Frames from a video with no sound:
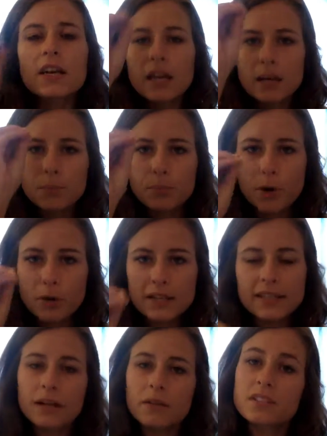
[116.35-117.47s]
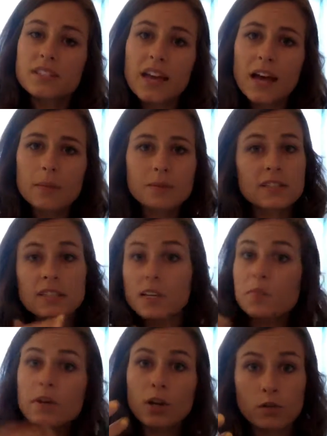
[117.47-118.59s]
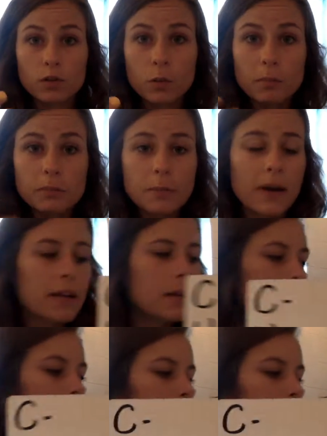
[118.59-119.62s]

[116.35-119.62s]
in broken down steps instead of being overwhelmed by it.